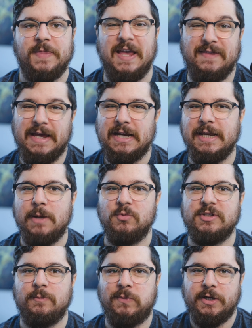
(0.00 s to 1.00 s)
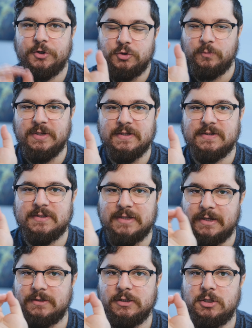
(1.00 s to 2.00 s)
And that enables the player to be
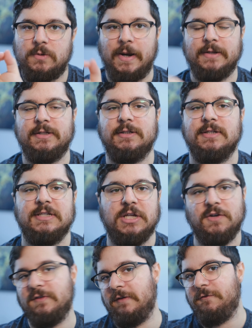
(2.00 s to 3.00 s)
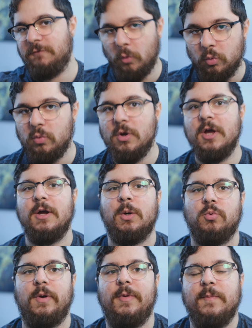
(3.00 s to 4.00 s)
slightly corrected instead of a full
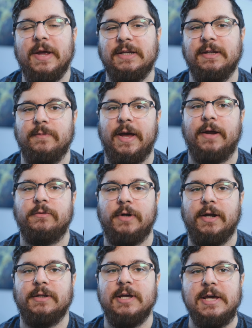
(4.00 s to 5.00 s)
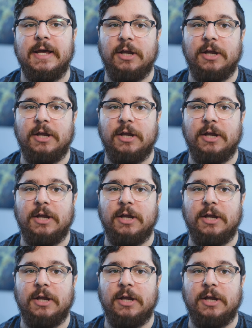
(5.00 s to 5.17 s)
rubber banding back, right?